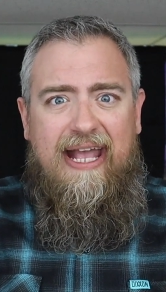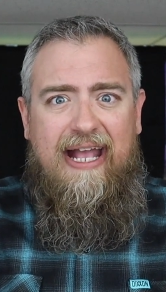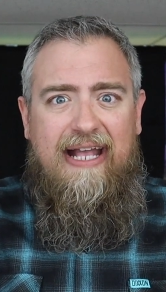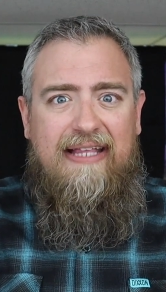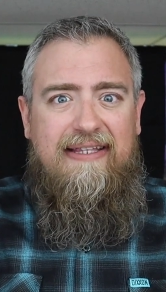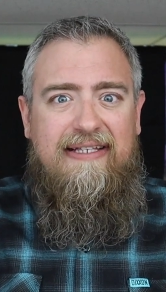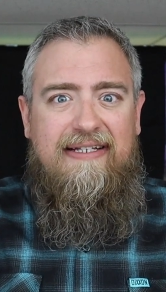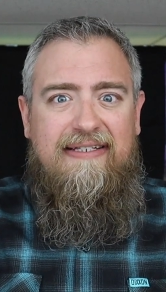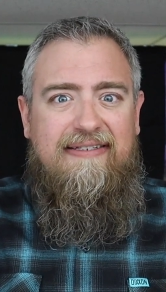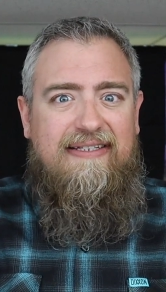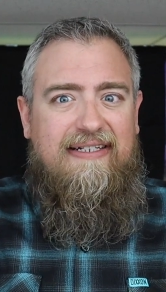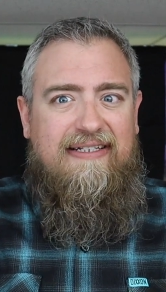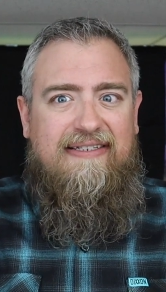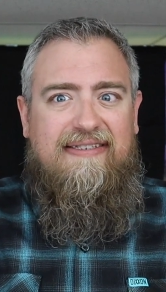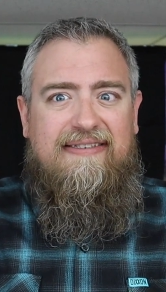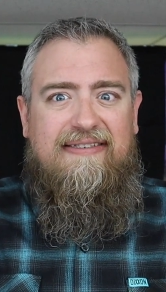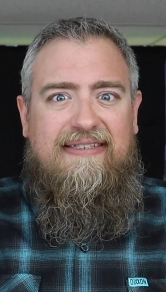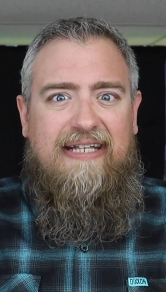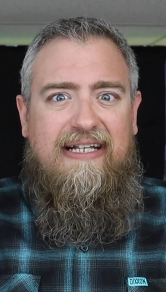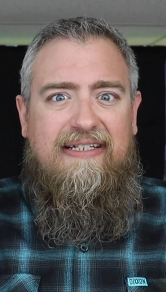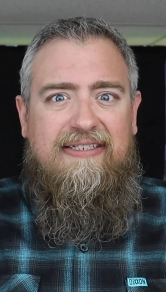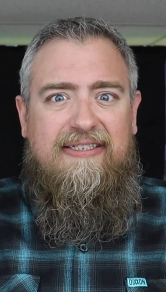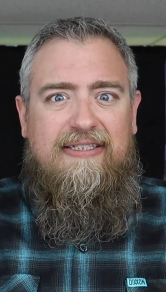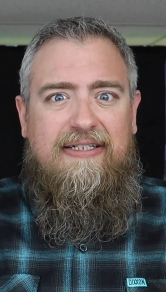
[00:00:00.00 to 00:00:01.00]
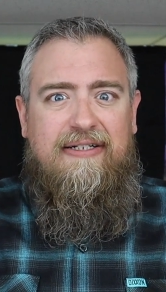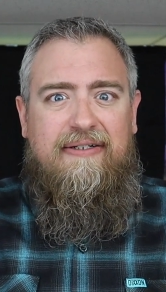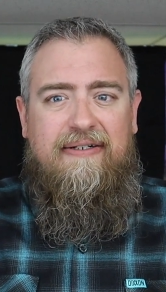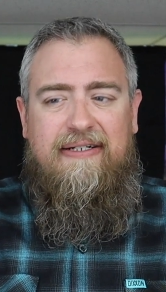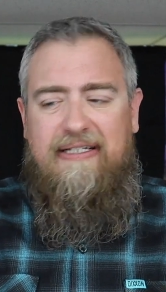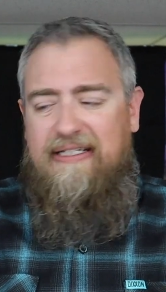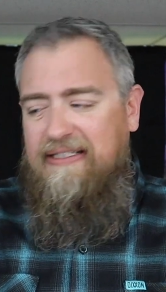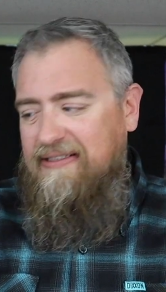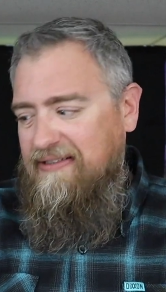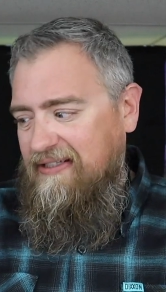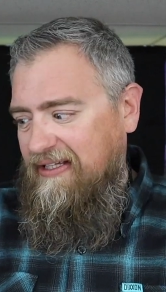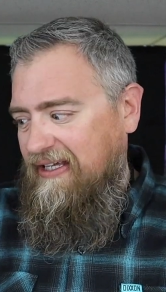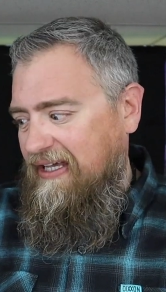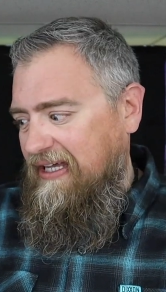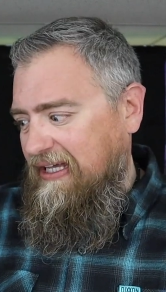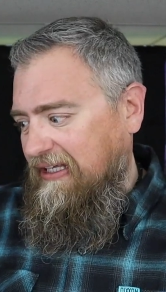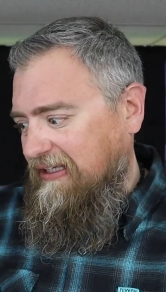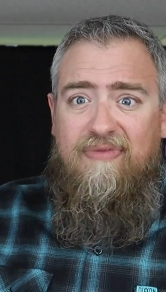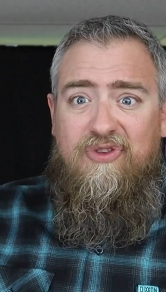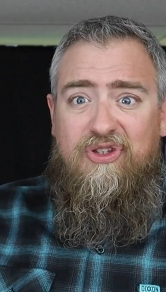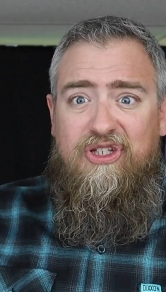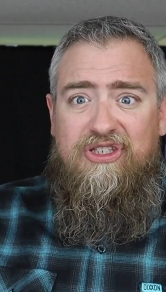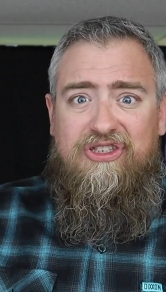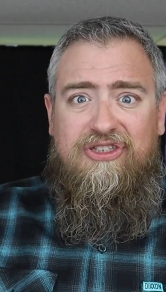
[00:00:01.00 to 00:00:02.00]
And these accessories,
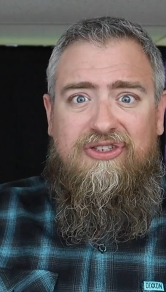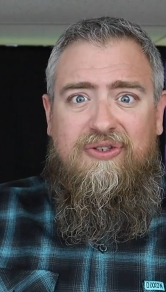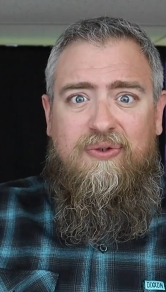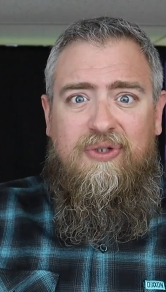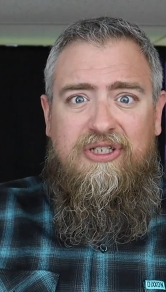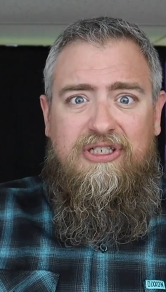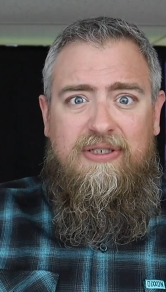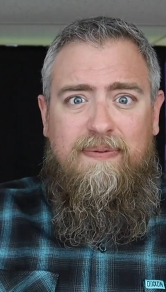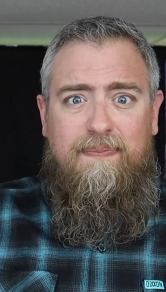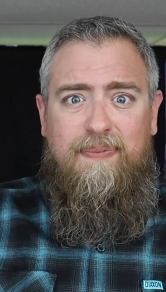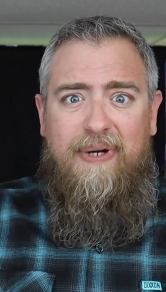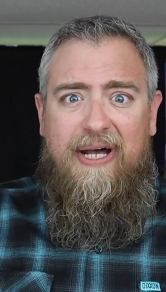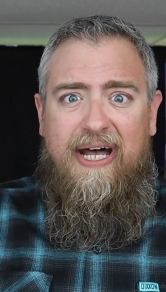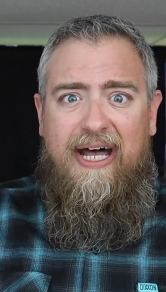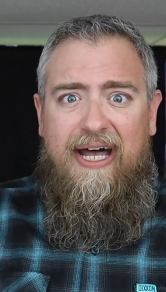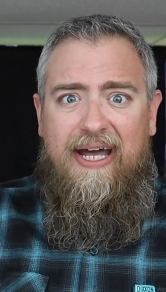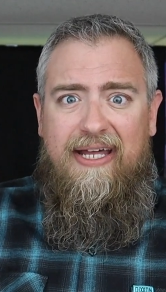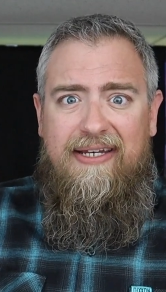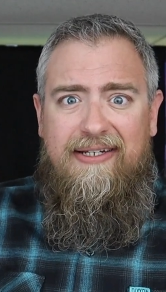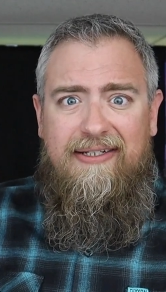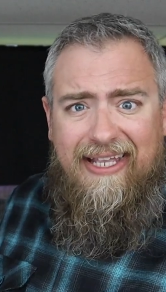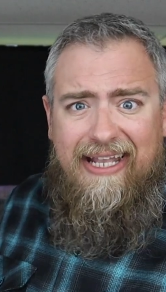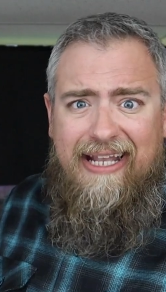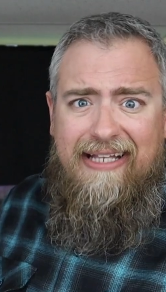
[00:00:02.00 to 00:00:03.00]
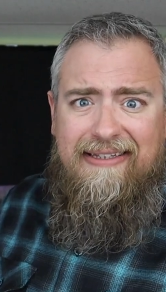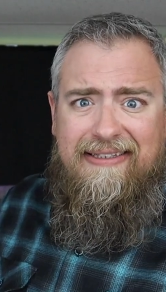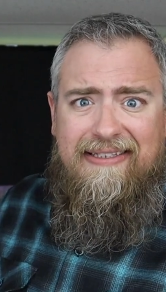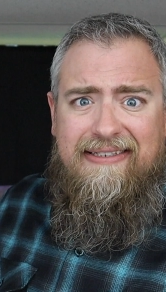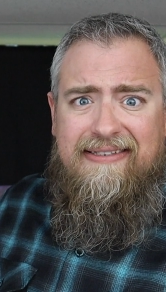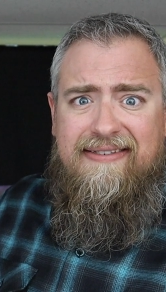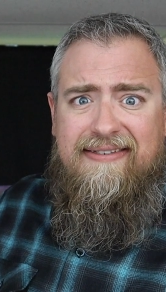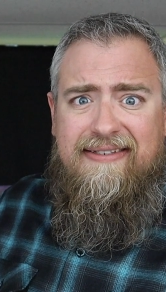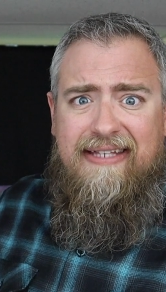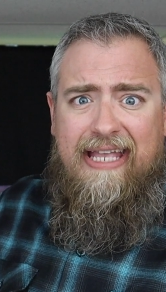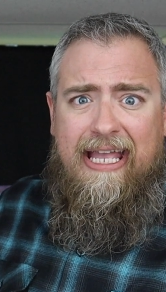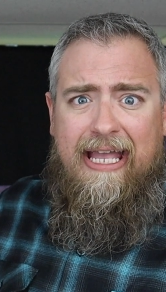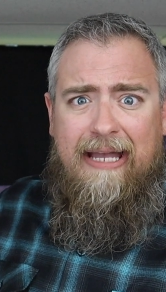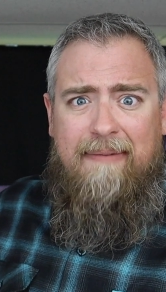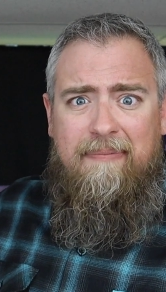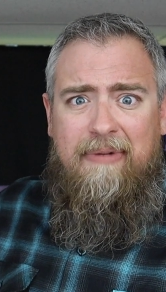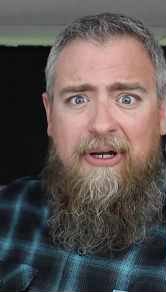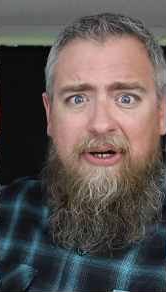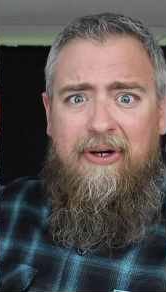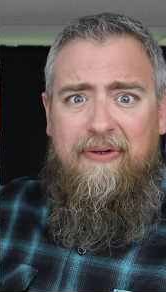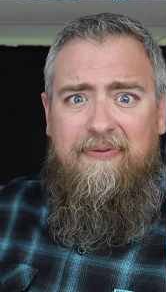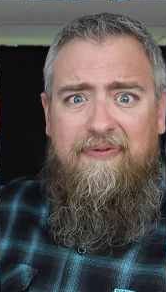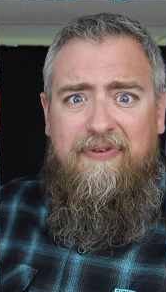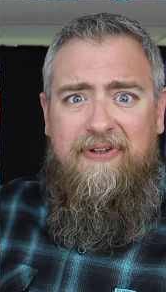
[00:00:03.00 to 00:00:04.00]
like the switch pod and the snap
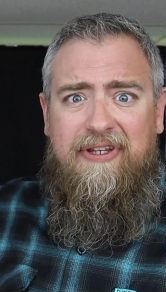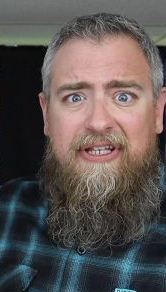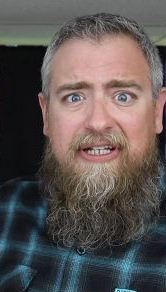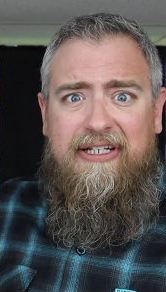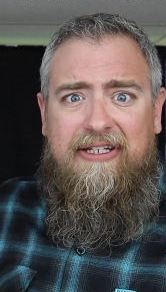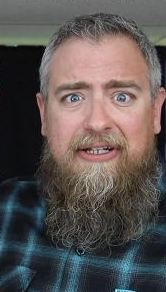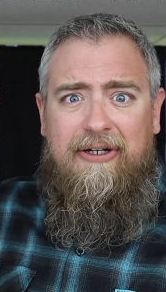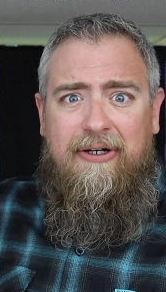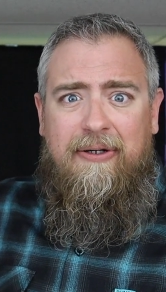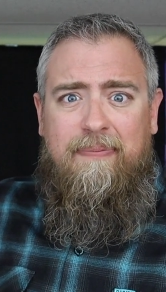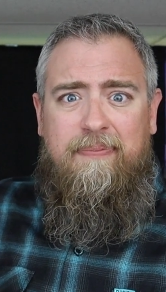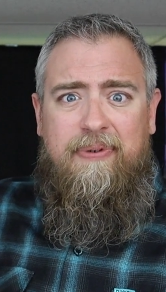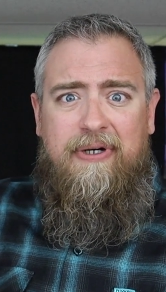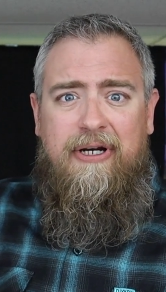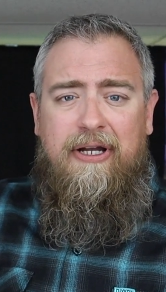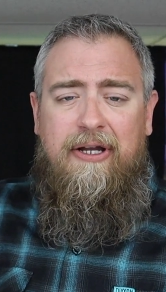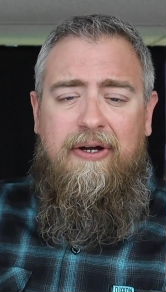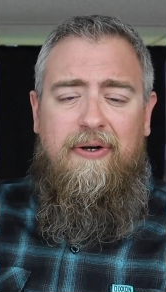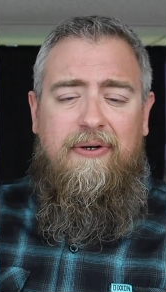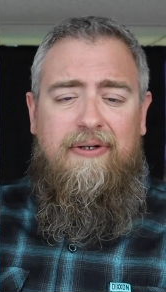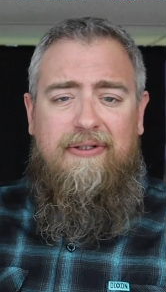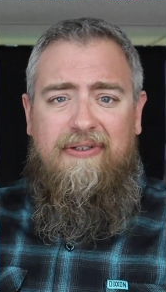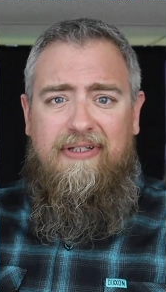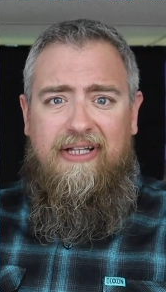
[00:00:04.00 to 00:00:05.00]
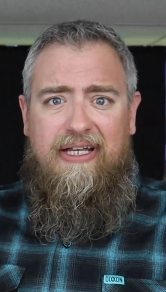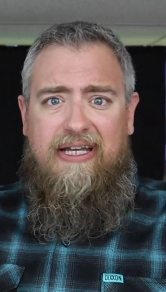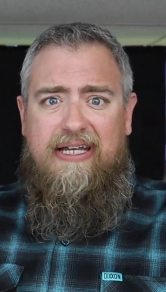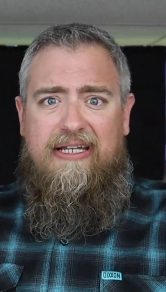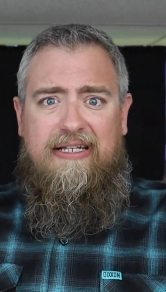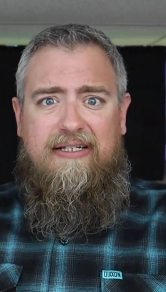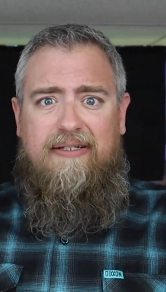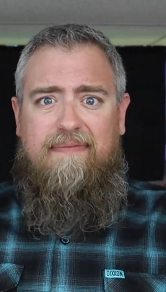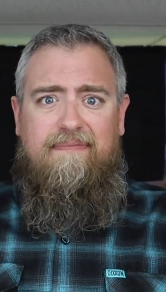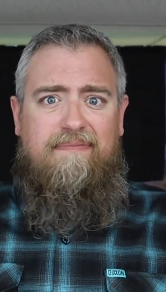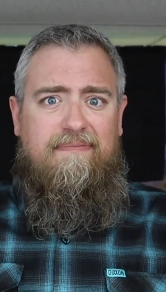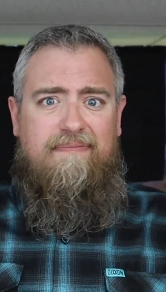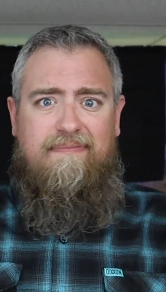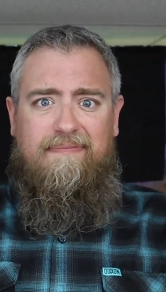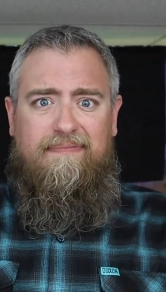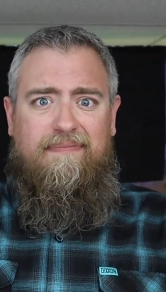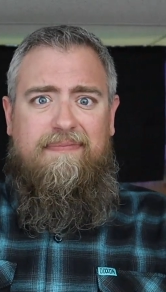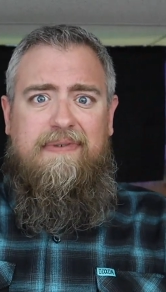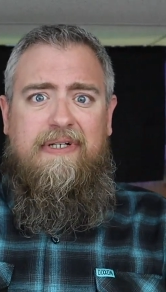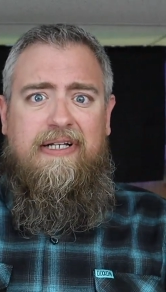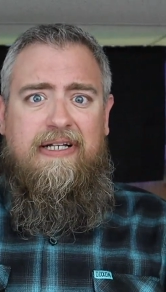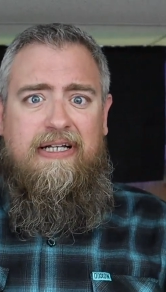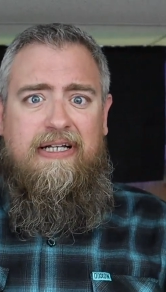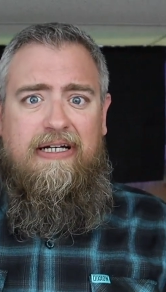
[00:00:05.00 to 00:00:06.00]
mount for the GoPro,
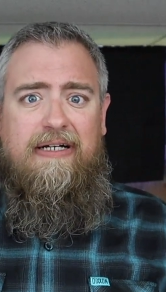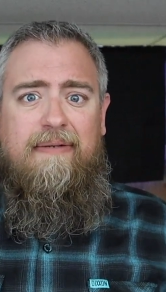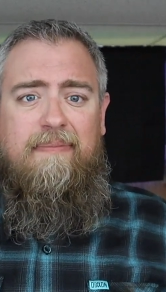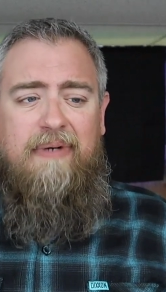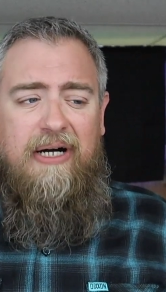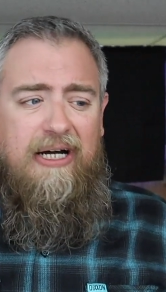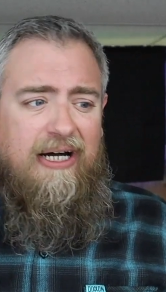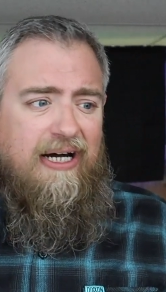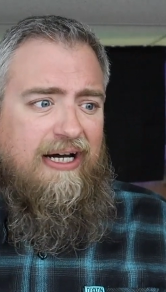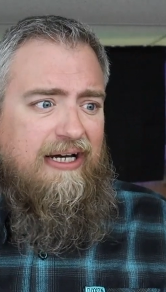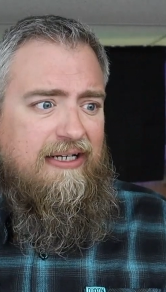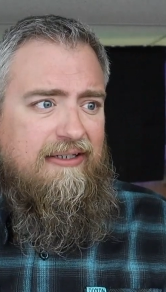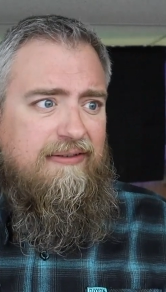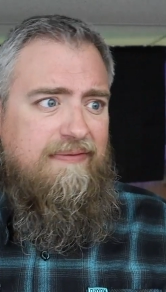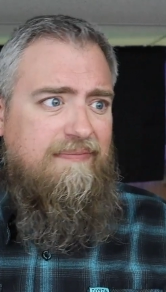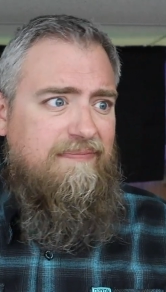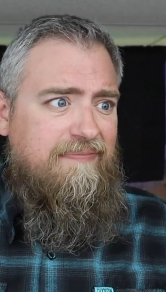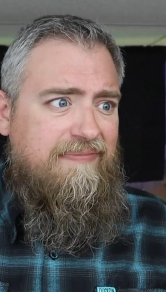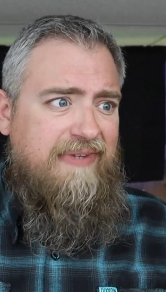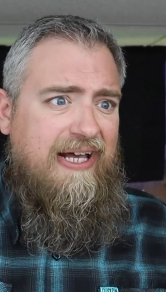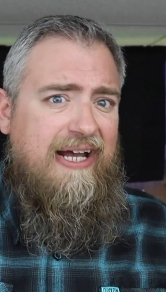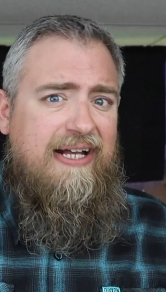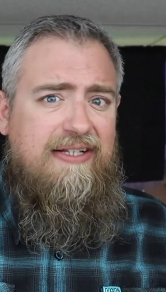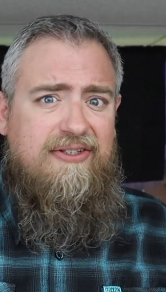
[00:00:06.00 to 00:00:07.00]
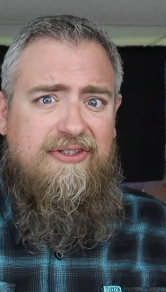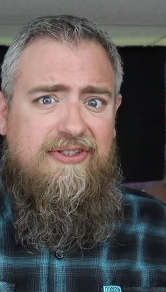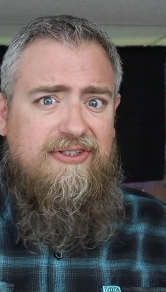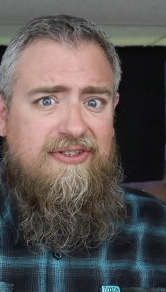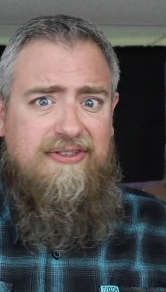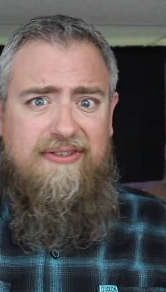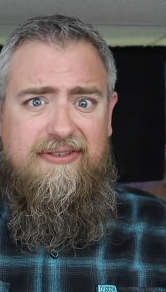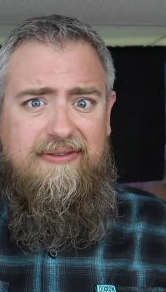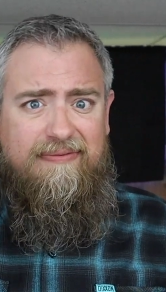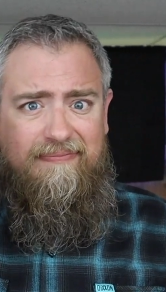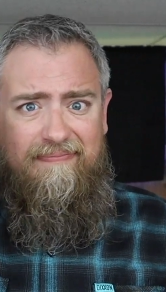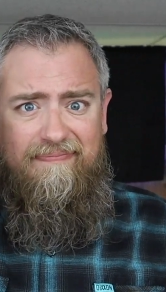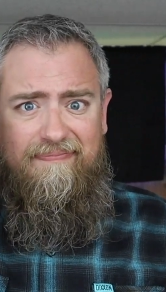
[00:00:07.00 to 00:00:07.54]
come on. That's